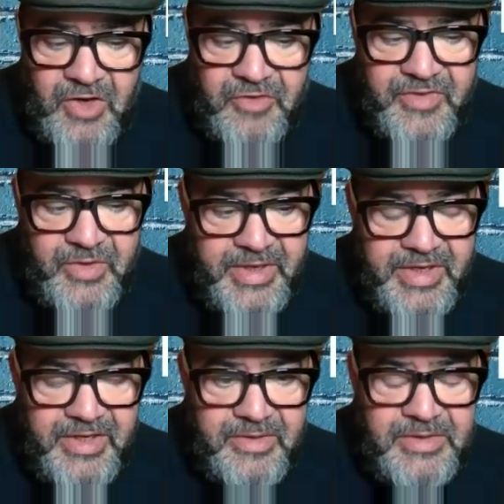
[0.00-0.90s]
Hopefully we're
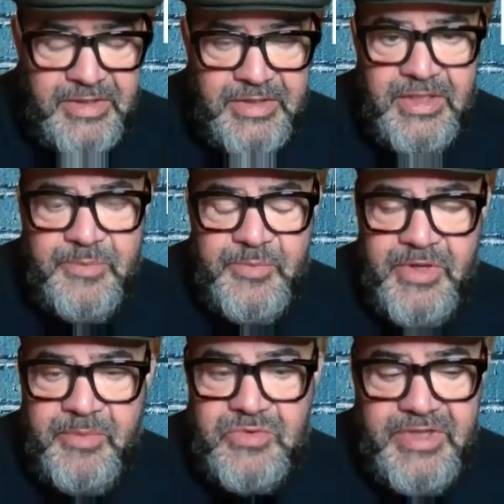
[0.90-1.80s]
going to
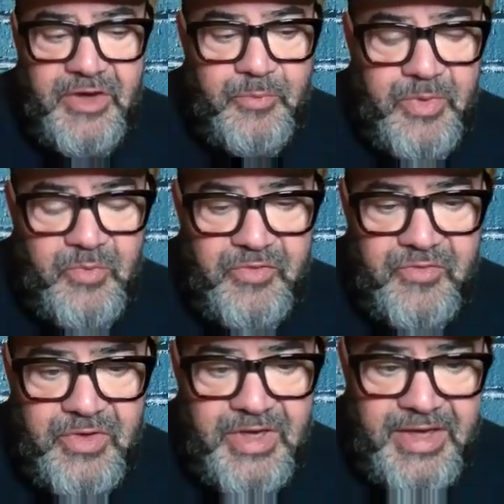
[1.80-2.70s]
be able to help him with
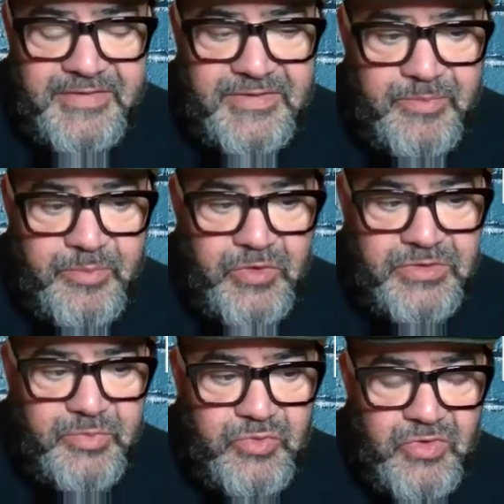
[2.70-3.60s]
looking at some
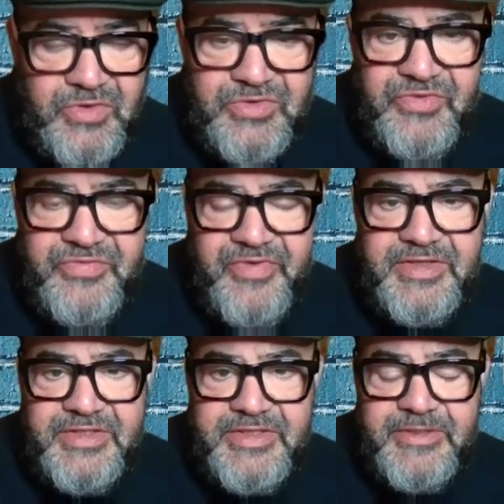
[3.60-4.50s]
possible lottery
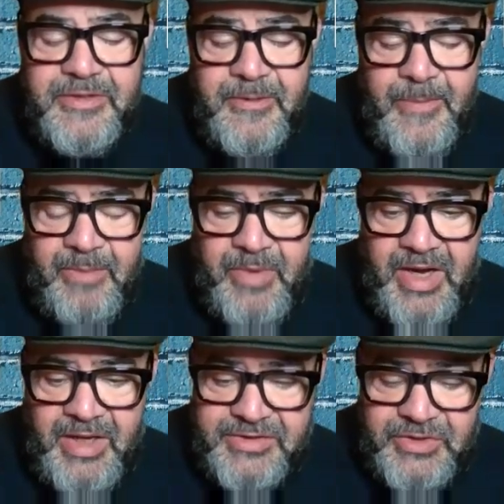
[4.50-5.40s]
funding.
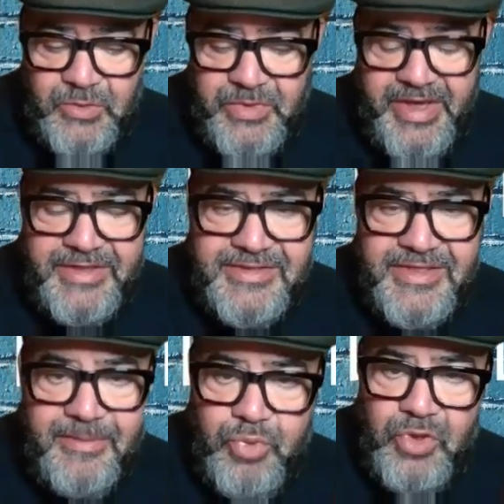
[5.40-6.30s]
But until we get to
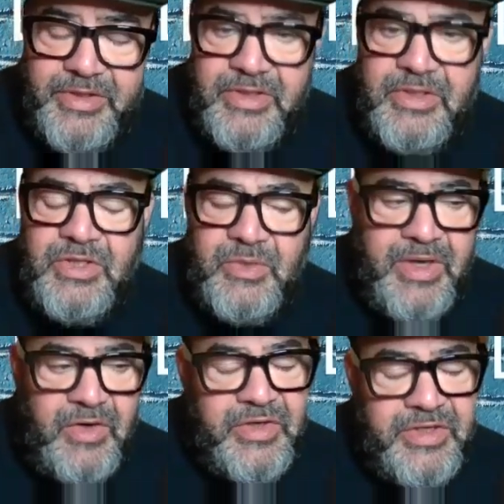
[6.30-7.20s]
that point,
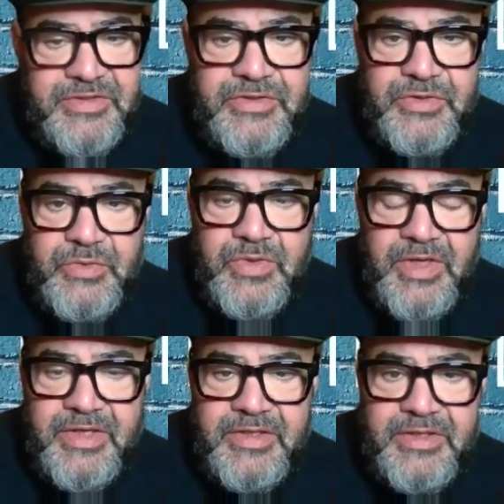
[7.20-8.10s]
we're looking to do
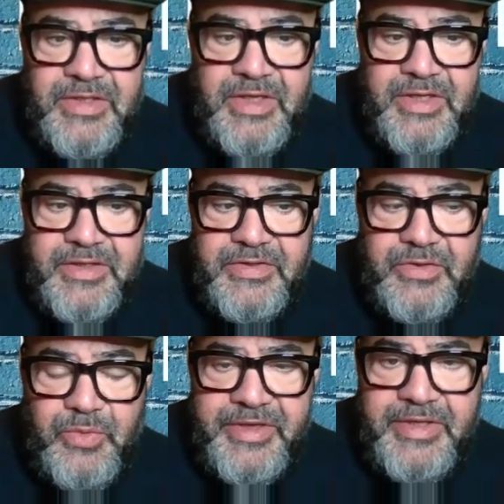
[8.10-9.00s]
a
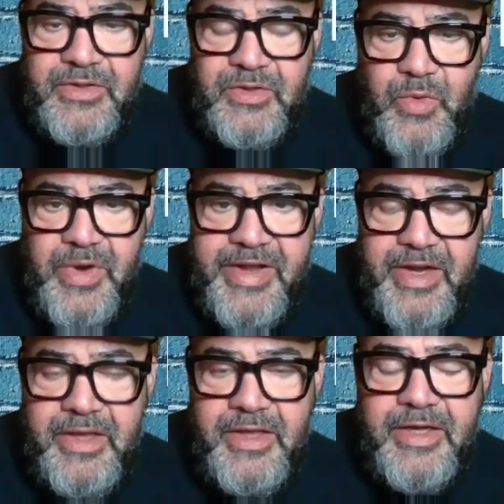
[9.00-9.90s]
quick
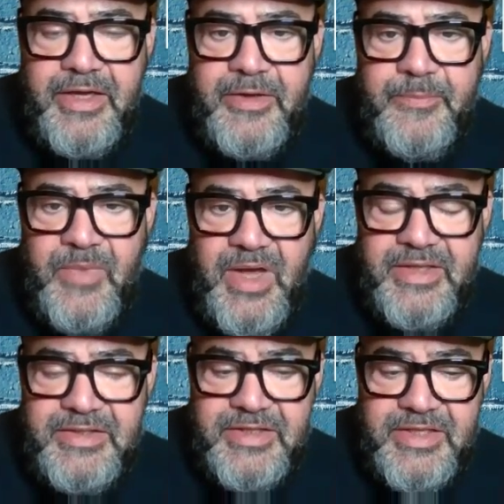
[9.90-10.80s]
win.
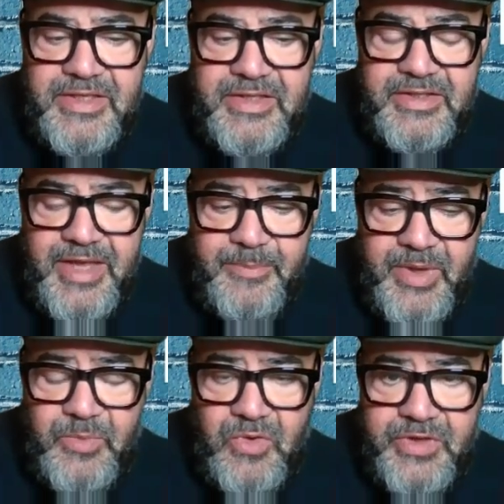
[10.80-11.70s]
And the
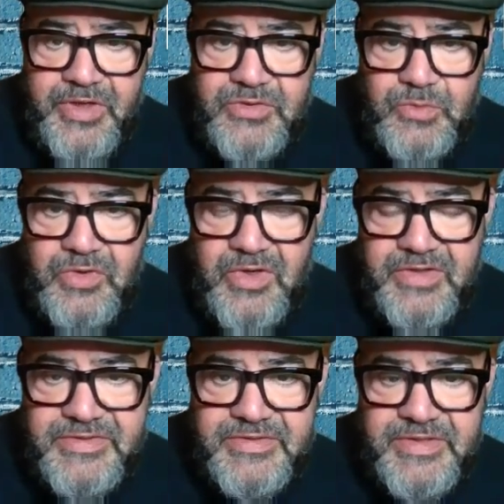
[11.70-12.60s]
campaign we're looking to
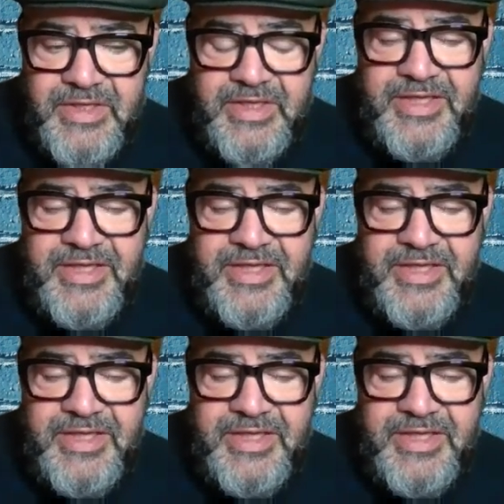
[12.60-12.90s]
organise is